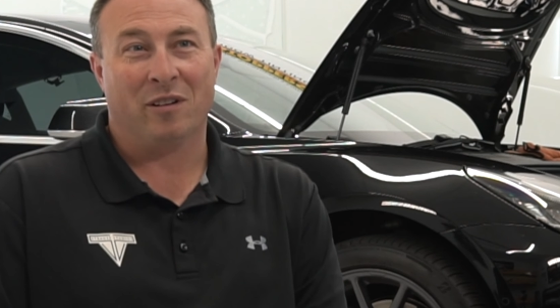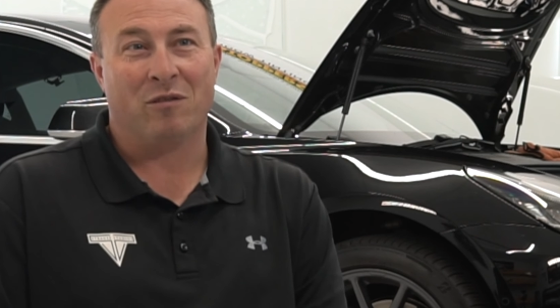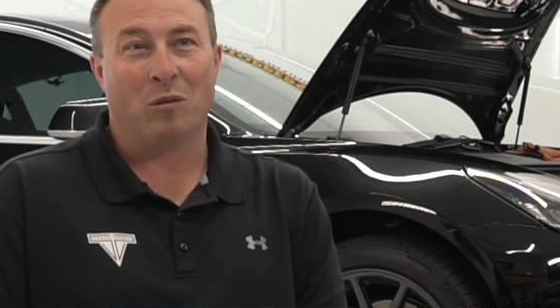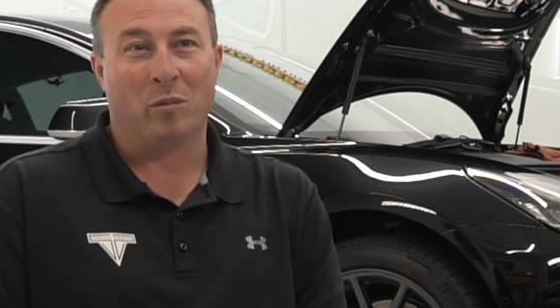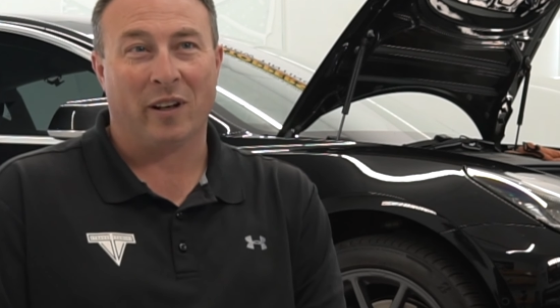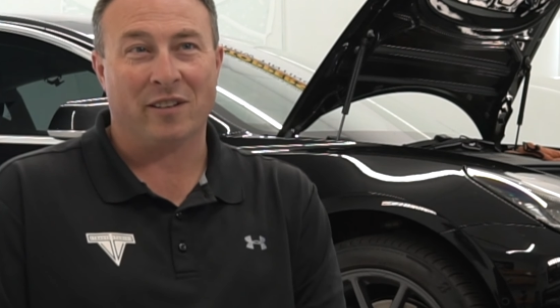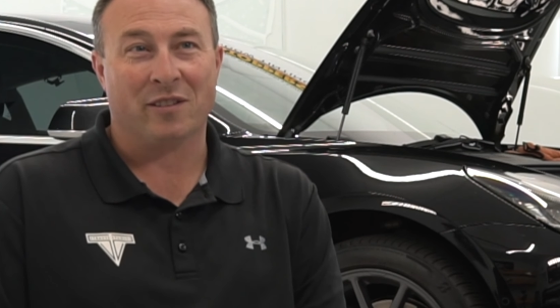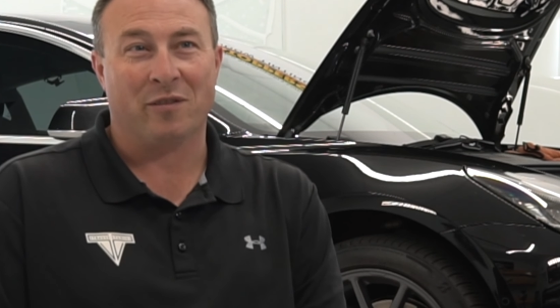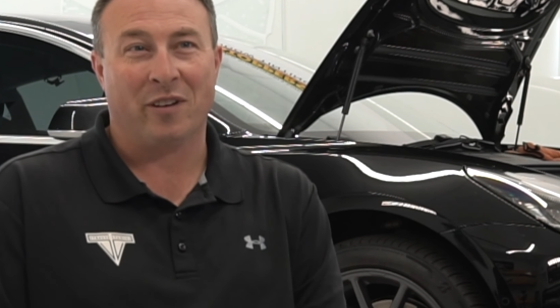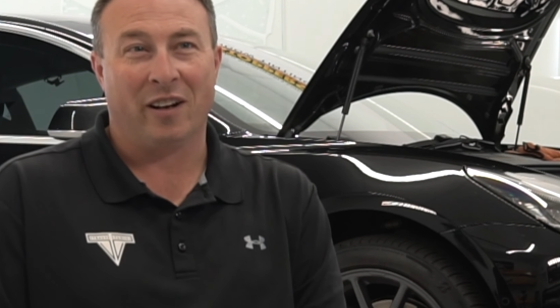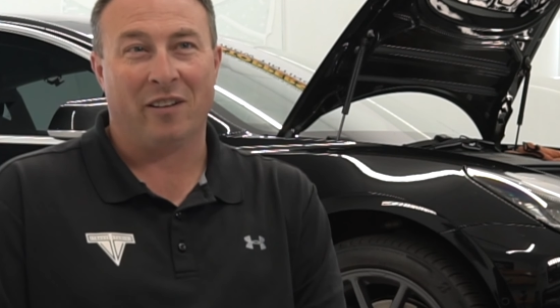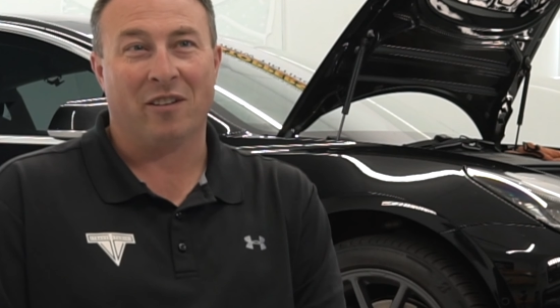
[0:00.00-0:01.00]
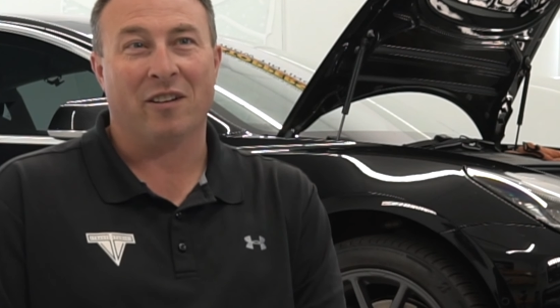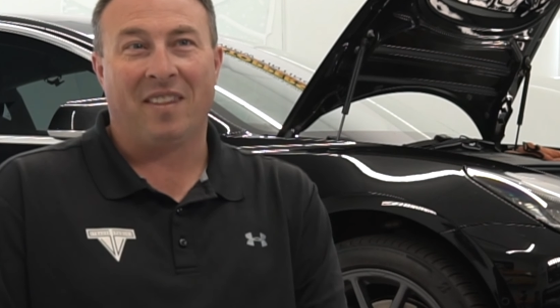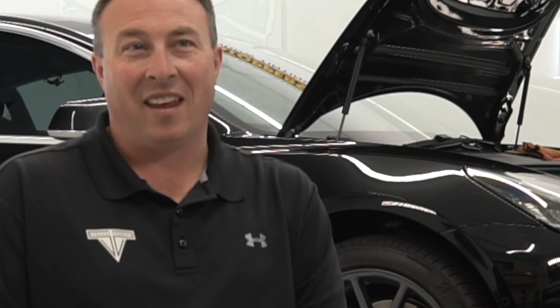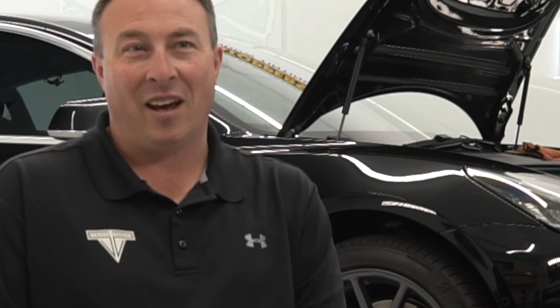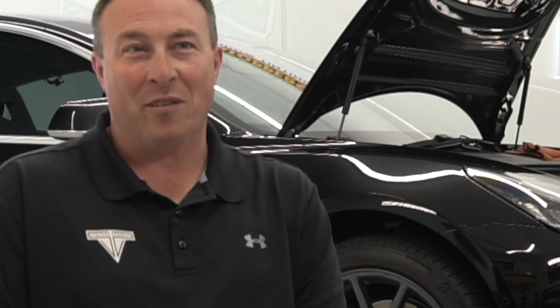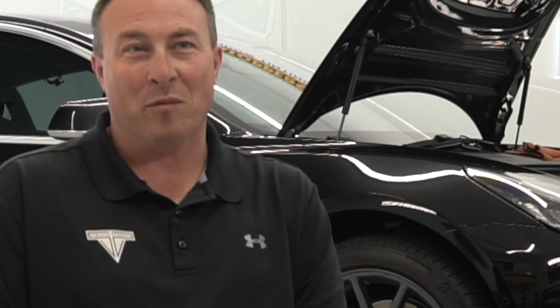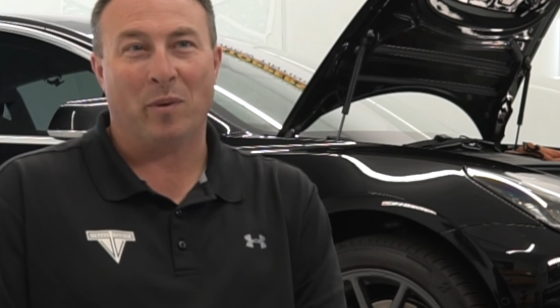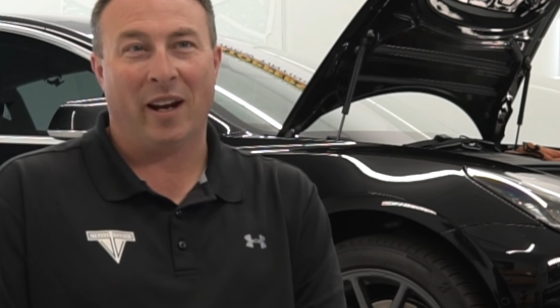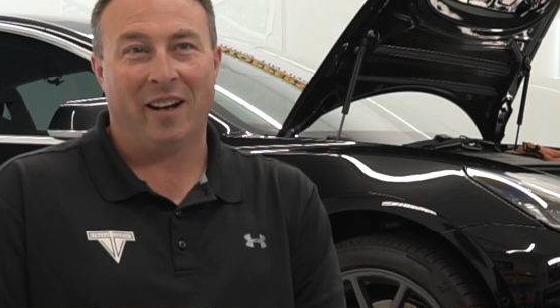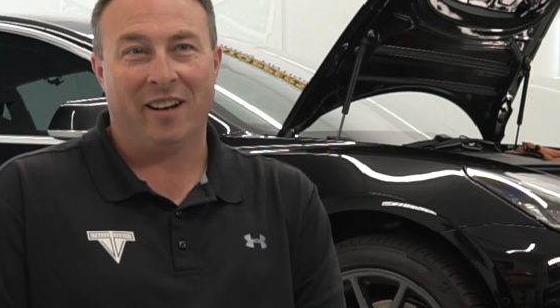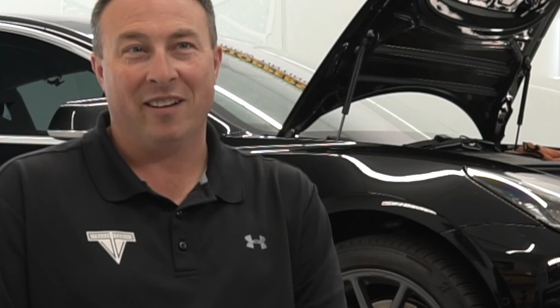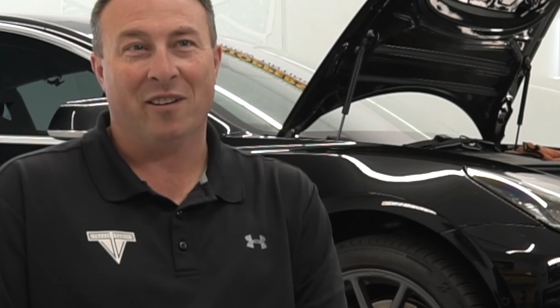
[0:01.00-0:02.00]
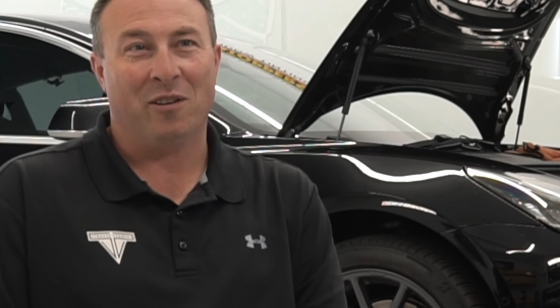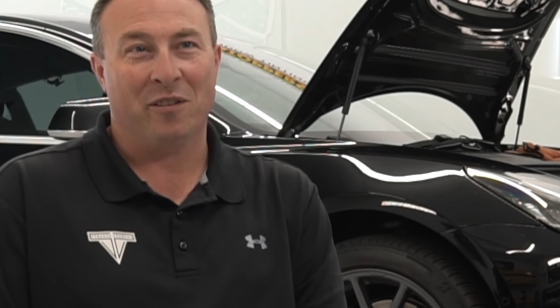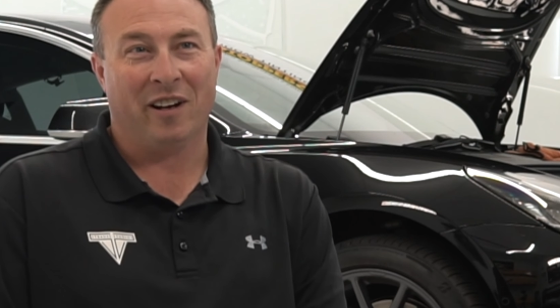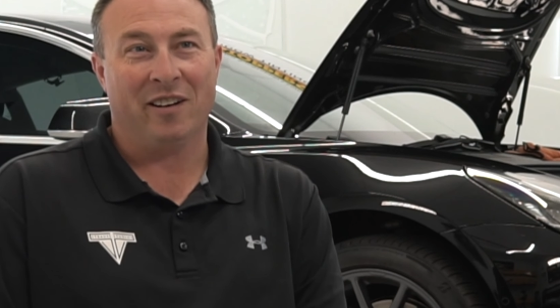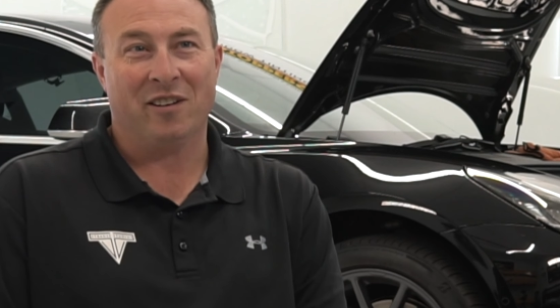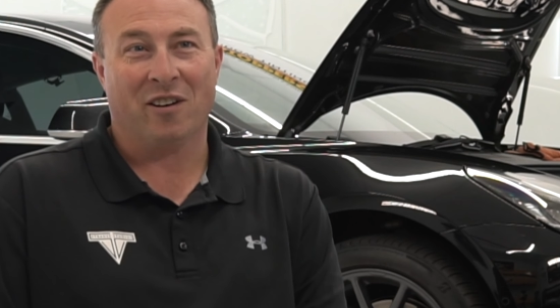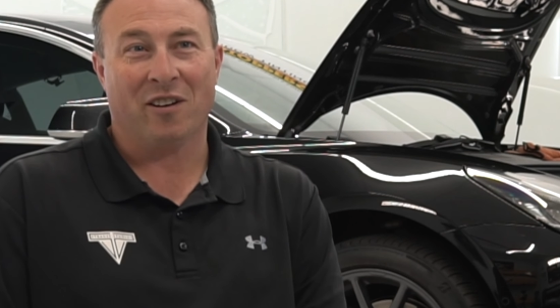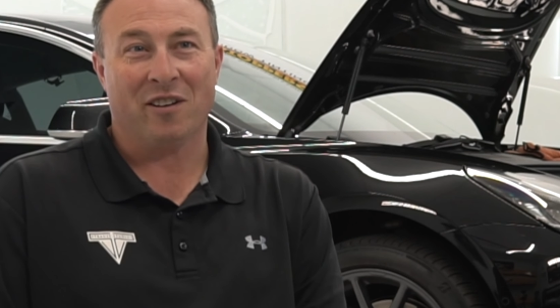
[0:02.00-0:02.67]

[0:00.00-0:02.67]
replace the fender, have it painted, the whole 9 yards.